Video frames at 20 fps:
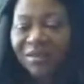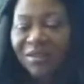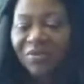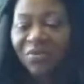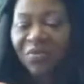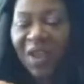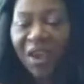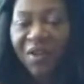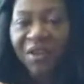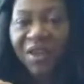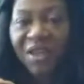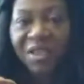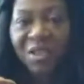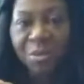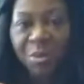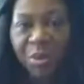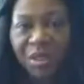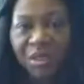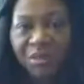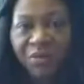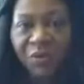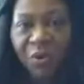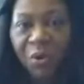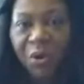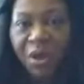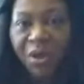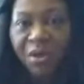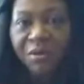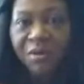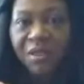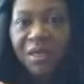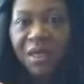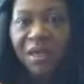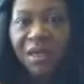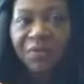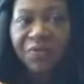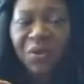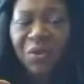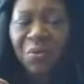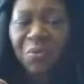Very expensive oils that
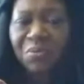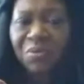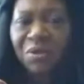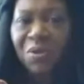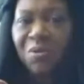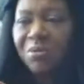if you